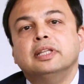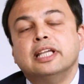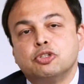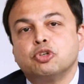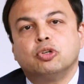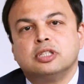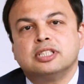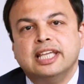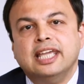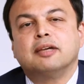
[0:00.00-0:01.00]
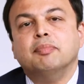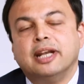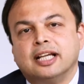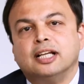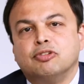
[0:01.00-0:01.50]
they should seek
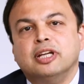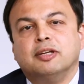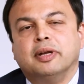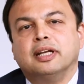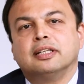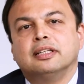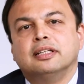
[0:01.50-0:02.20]
medical treatment.